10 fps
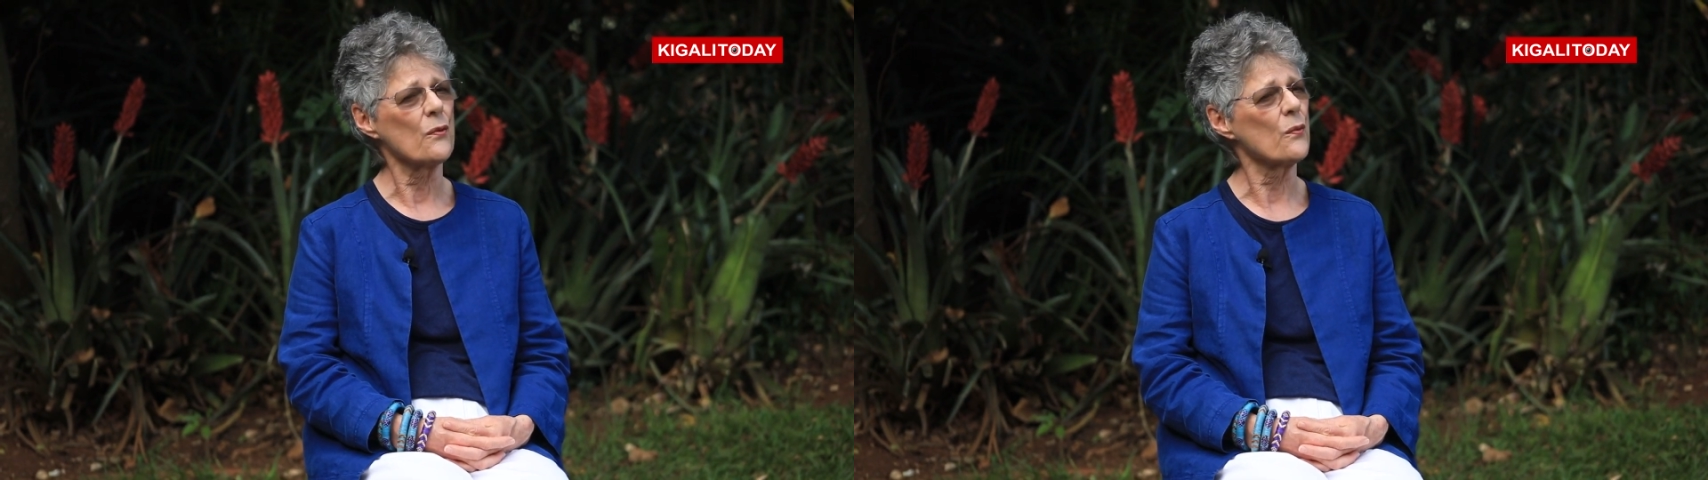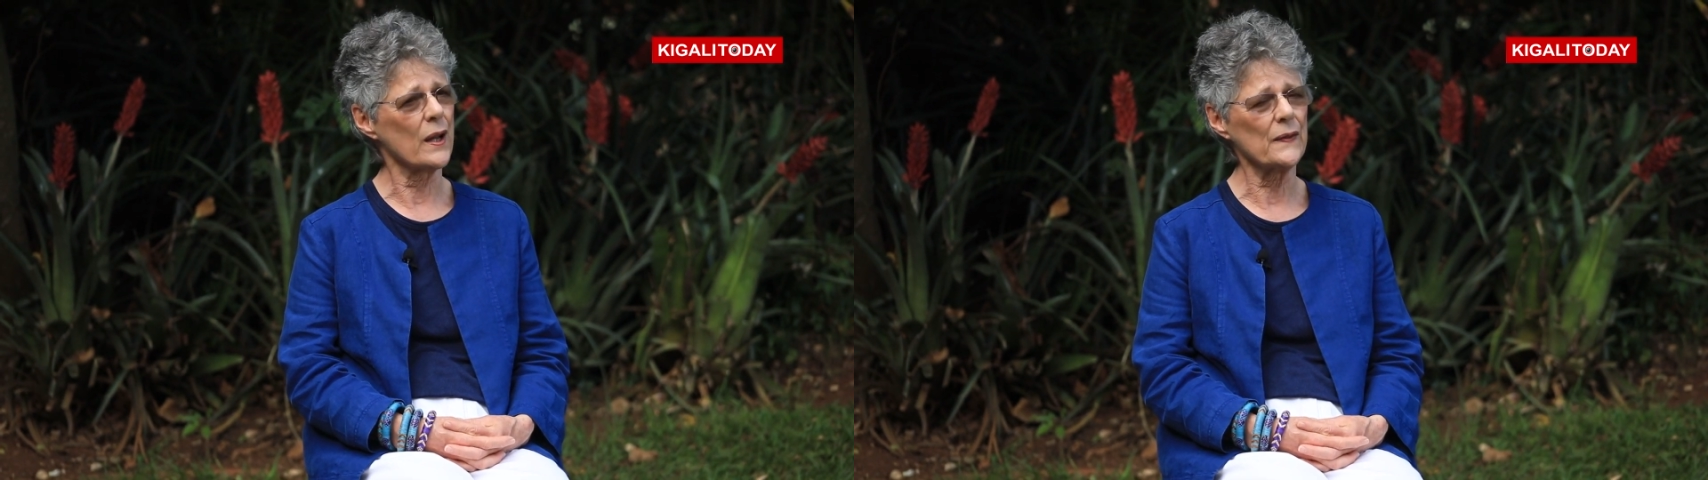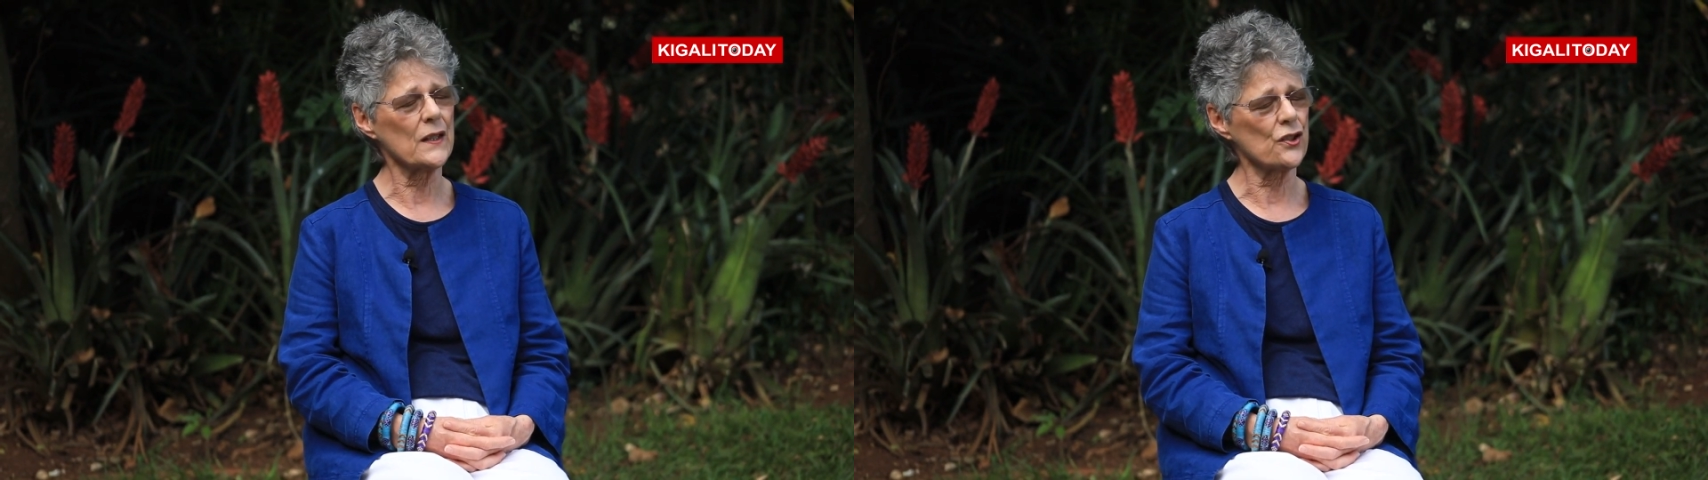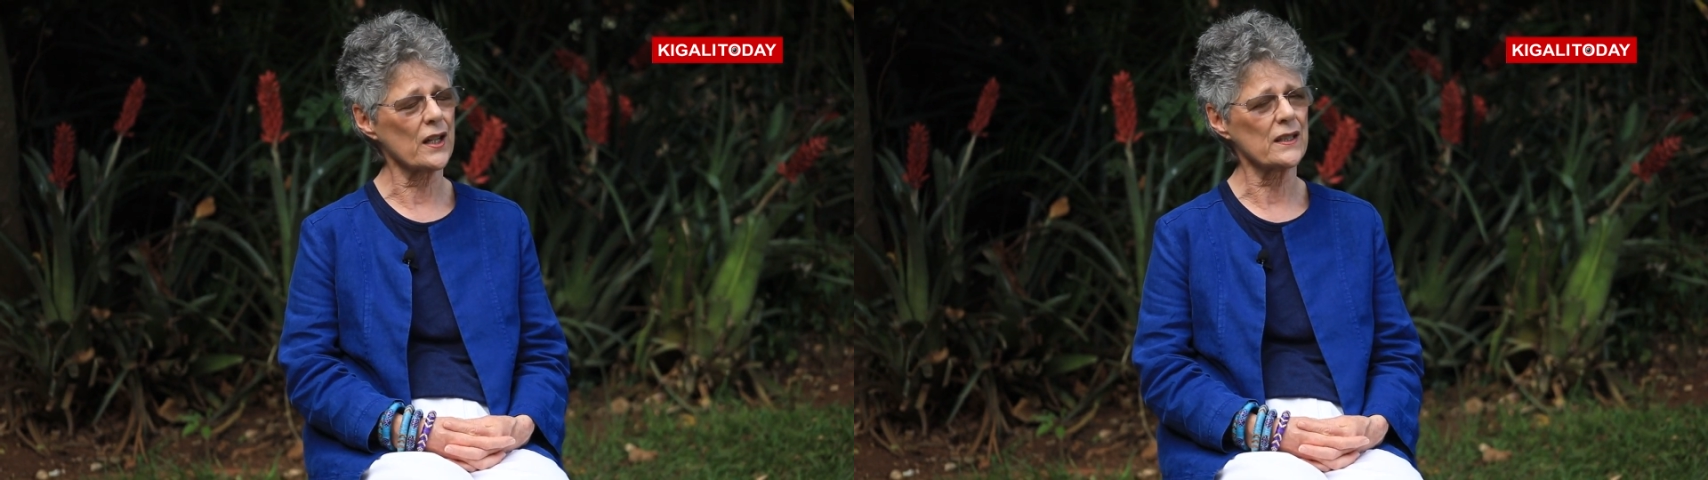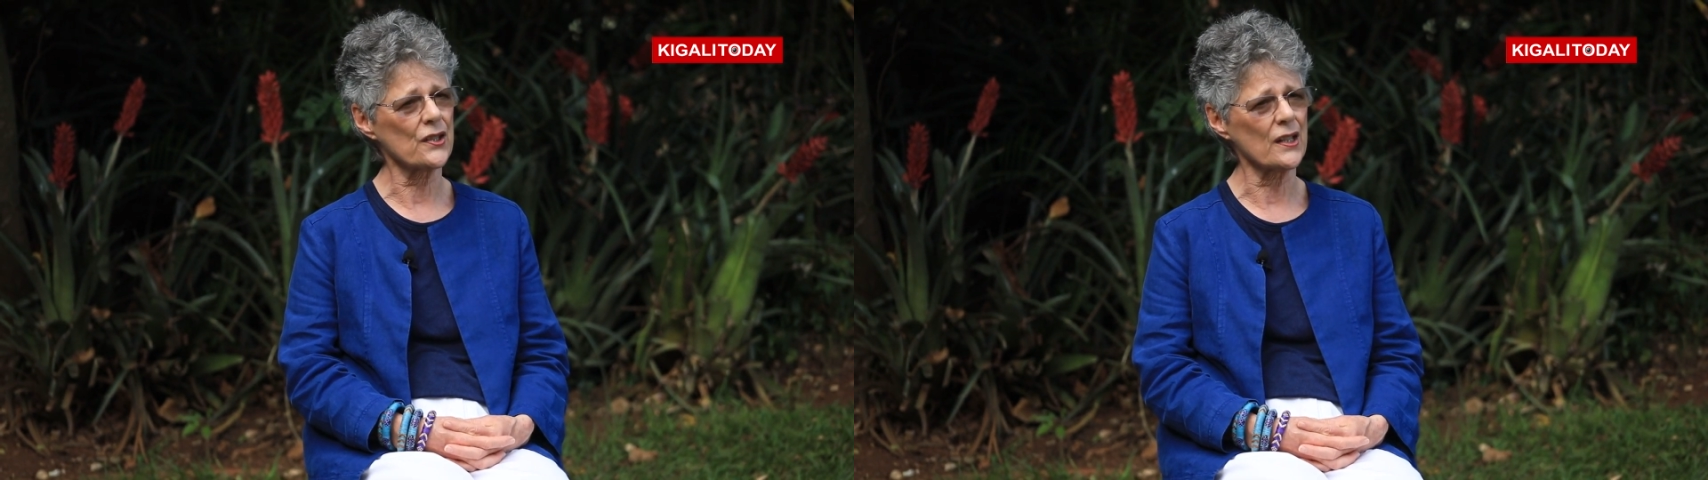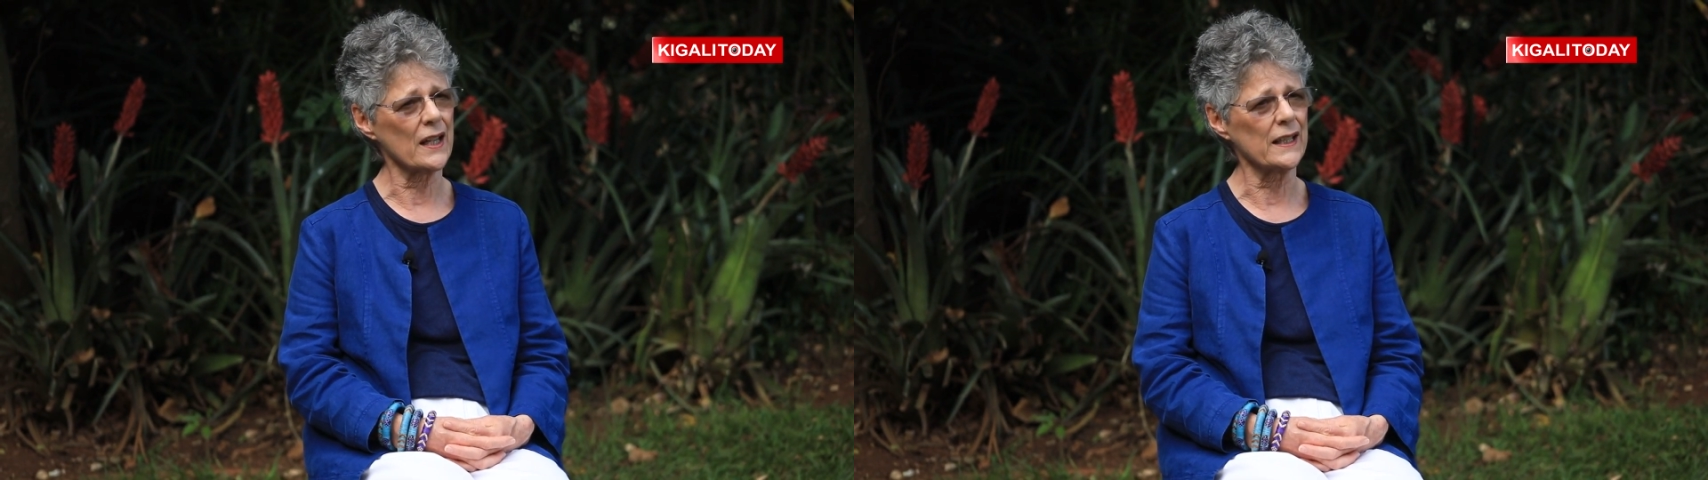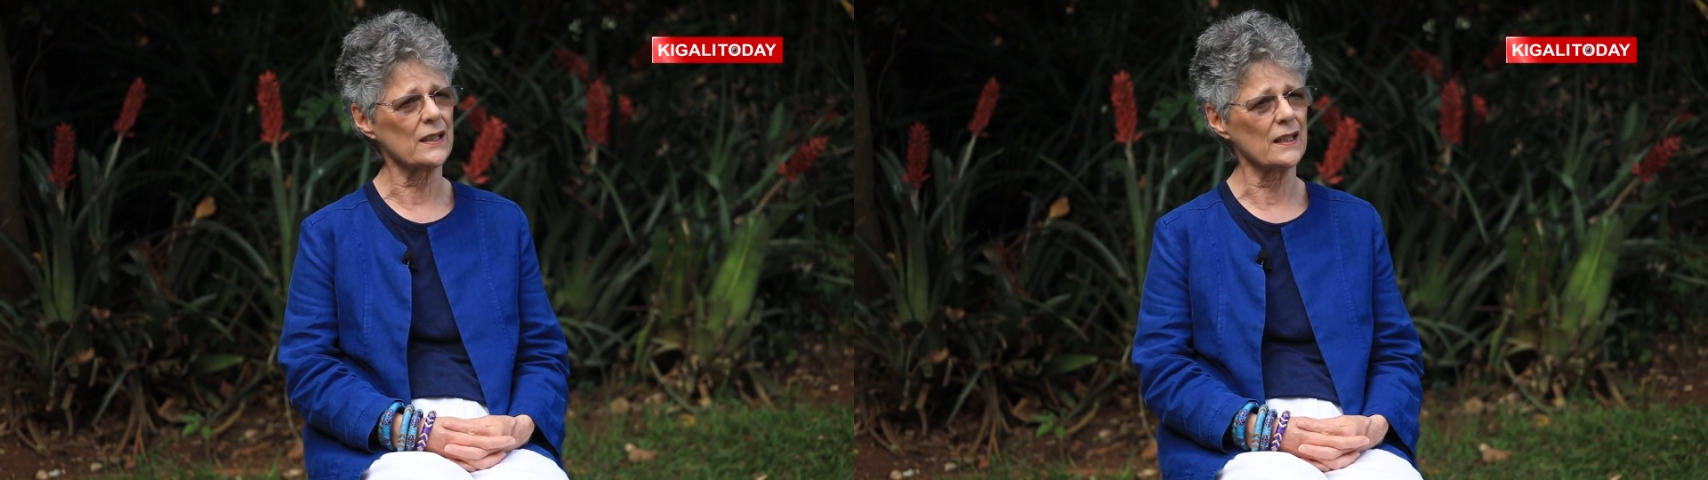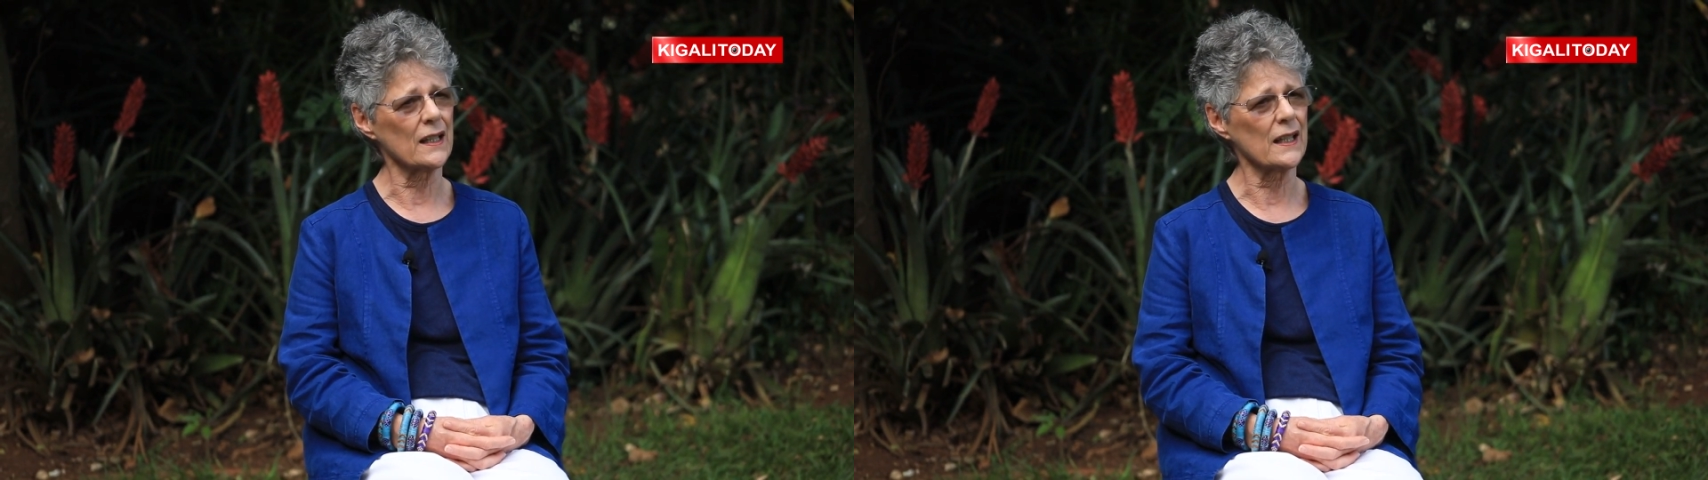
when the genocide